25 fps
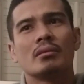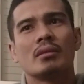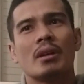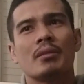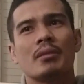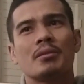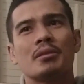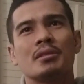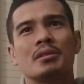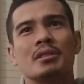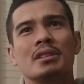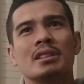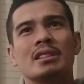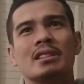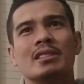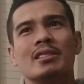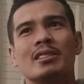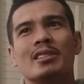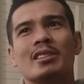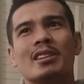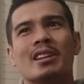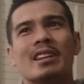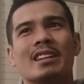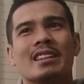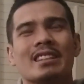After this,
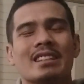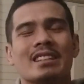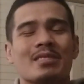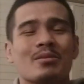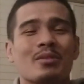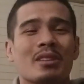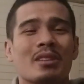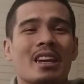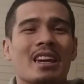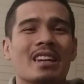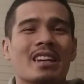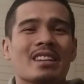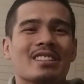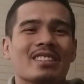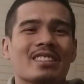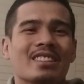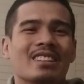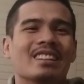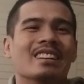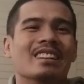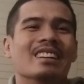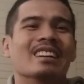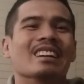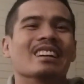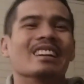just vacation.
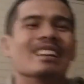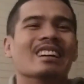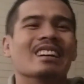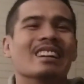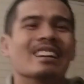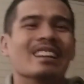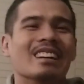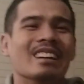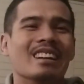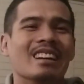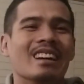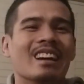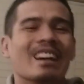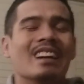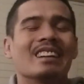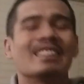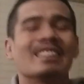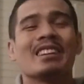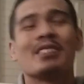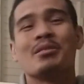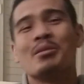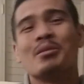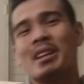Take